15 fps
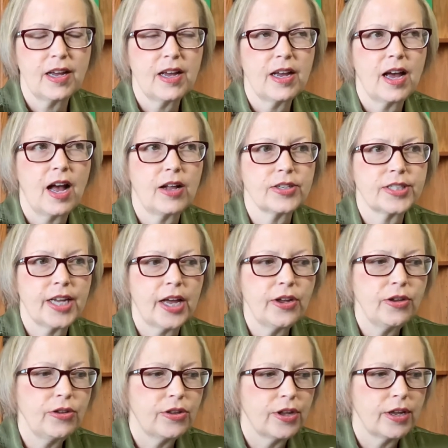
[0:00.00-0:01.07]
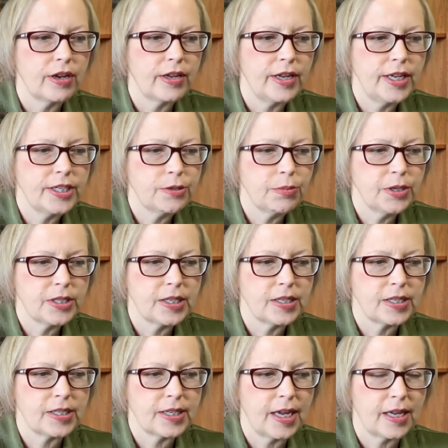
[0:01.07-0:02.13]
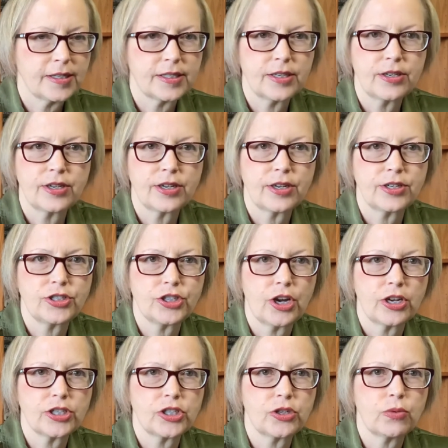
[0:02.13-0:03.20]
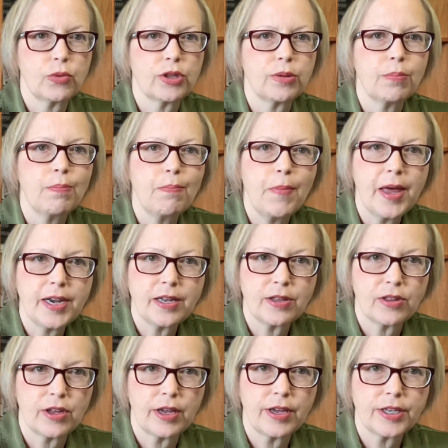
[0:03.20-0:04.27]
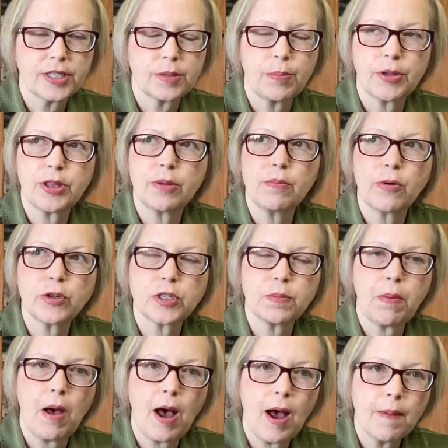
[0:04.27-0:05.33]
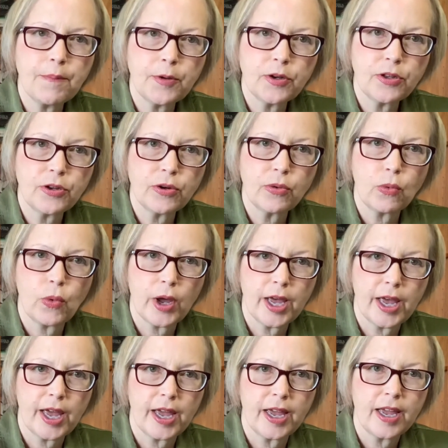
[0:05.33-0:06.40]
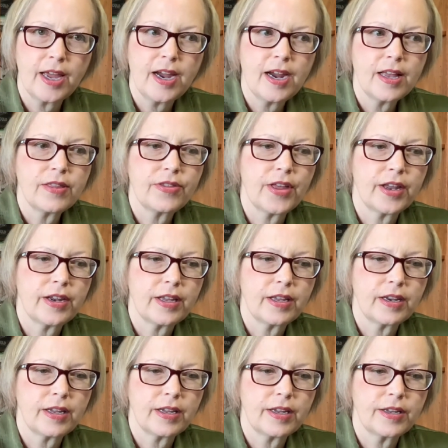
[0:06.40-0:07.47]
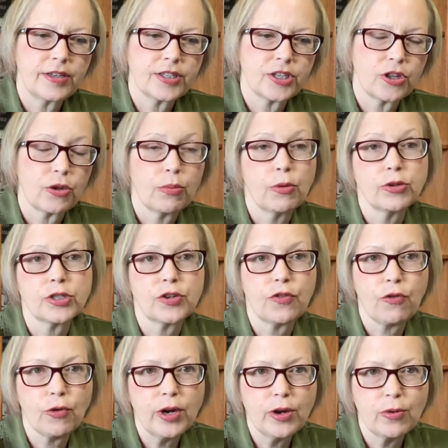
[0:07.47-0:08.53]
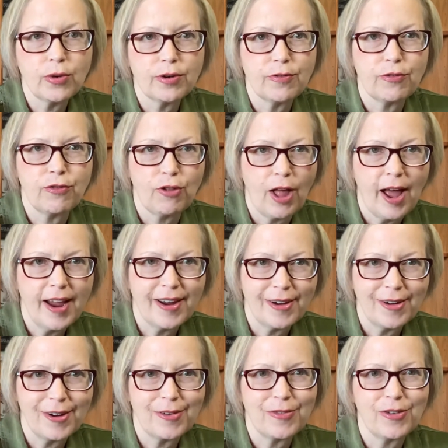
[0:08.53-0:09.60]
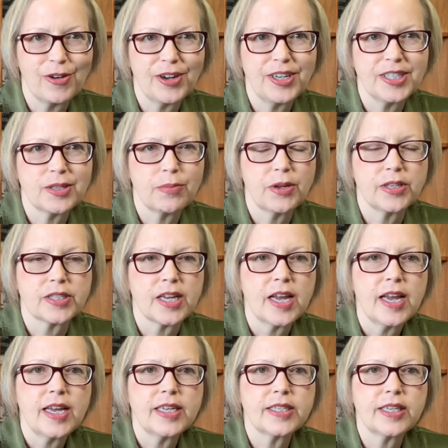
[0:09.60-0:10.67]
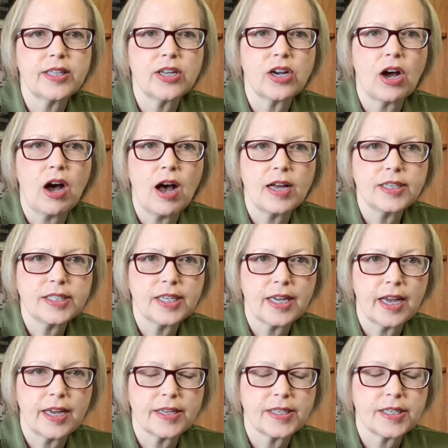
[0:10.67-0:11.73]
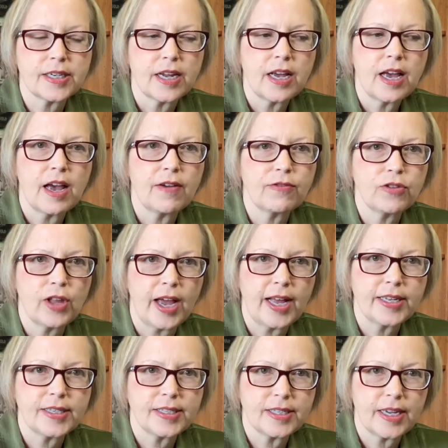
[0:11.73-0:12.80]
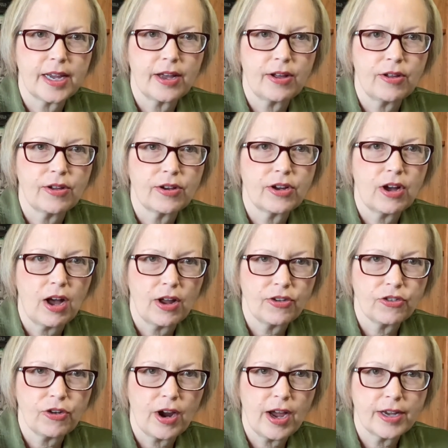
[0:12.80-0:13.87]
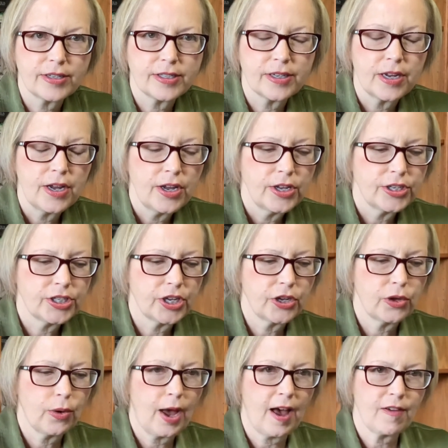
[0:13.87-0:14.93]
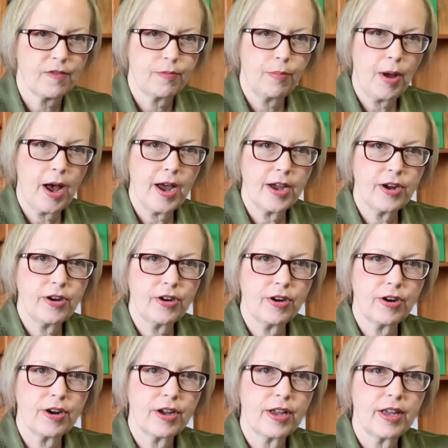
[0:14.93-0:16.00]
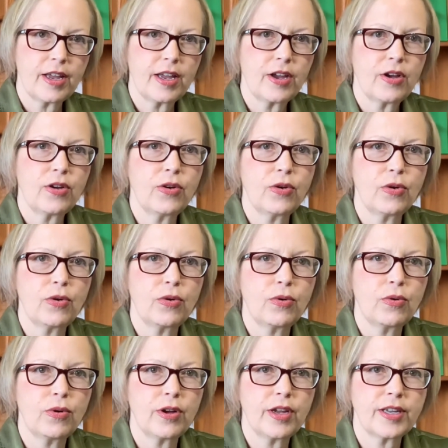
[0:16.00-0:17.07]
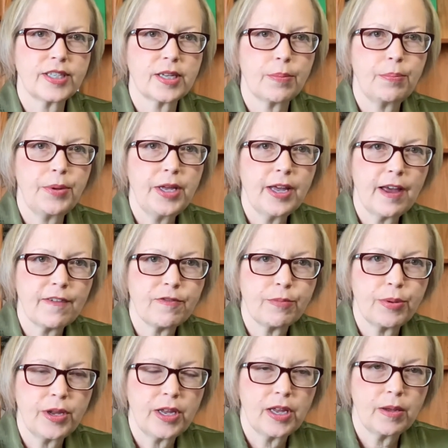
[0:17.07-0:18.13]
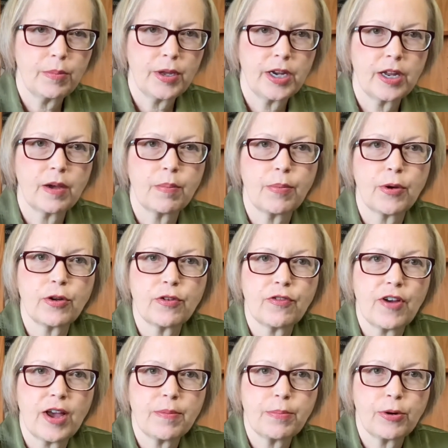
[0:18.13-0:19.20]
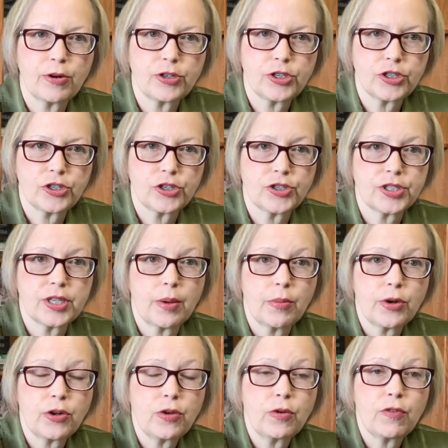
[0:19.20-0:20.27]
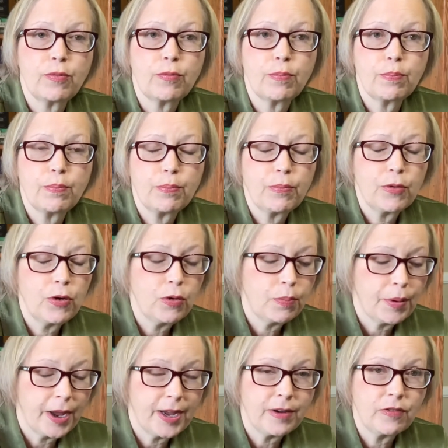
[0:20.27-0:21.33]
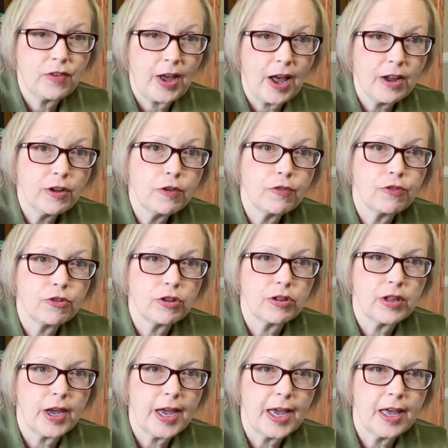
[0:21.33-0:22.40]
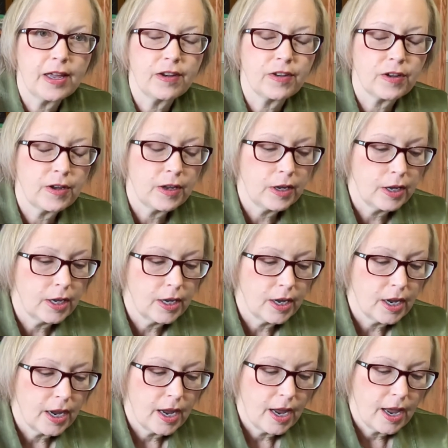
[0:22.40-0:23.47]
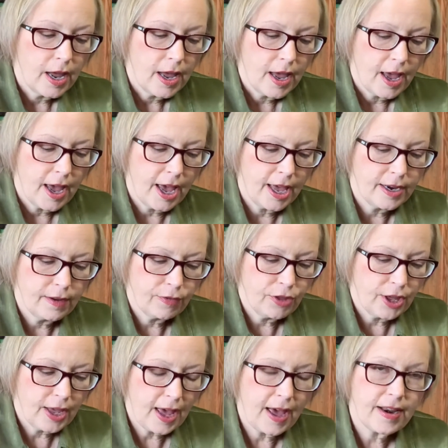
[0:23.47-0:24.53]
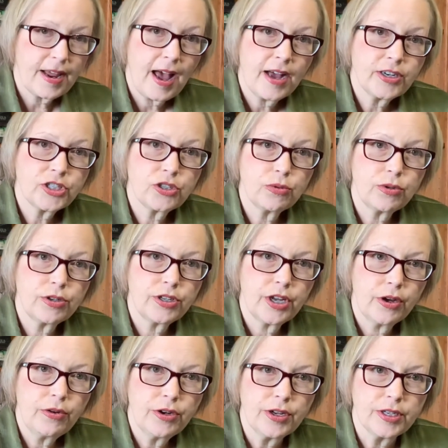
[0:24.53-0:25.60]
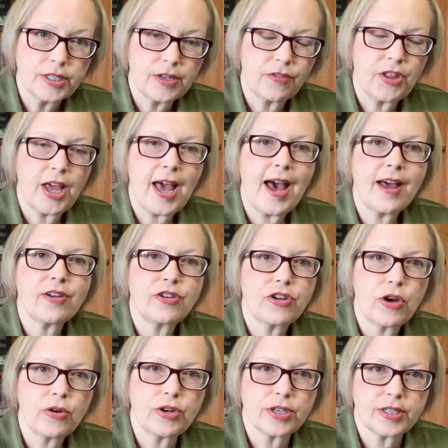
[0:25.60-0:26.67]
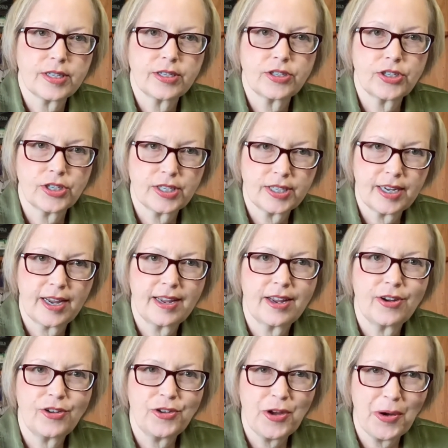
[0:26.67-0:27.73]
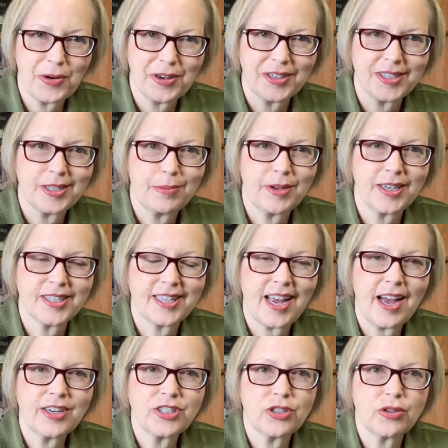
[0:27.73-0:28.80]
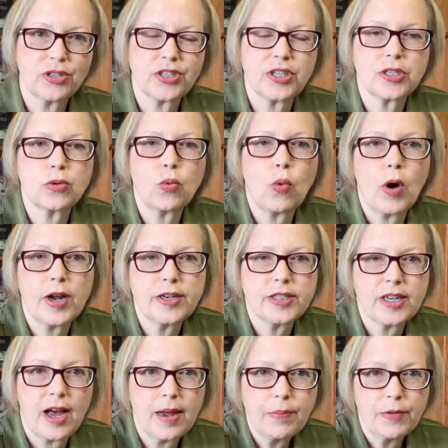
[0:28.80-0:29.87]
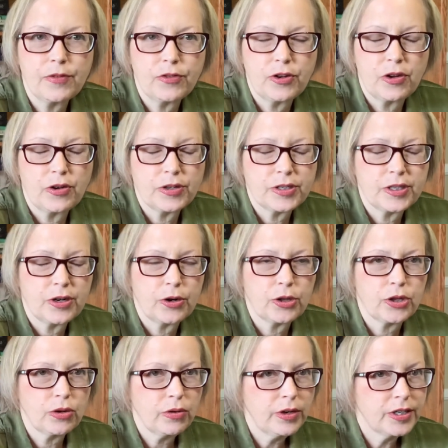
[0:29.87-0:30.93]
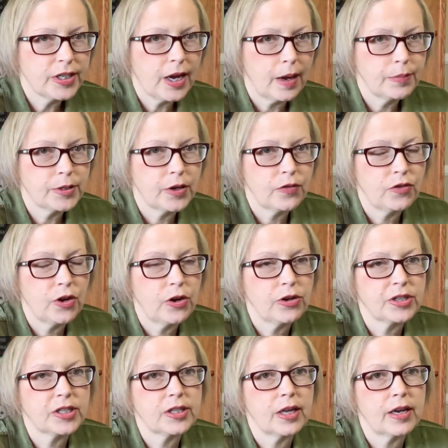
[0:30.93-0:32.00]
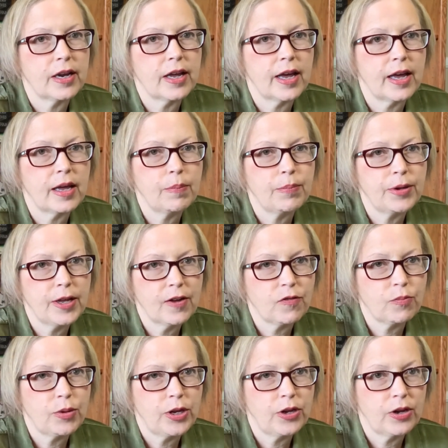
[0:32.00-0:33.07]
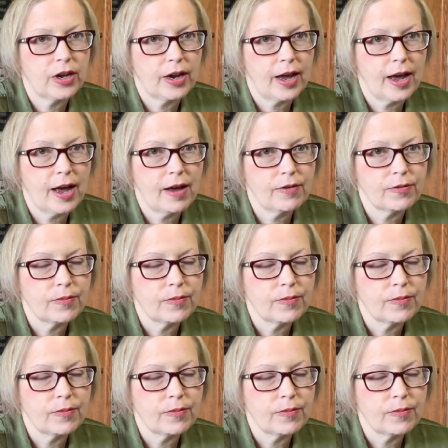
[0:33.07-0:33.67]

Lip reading: I'll tell you that easements is tested in conjunction with many things, but the most popular way that it is the most frequent flyer for easements is in the context of land sale contracts. So you have buyer who is a BFP, meaning a bona fide purchaser, someone who paid value for the land. And if they had actual notice, if they had notice, let's just say notice, because actual is just one type of notice. There are 3 types of notice that a BFP could have.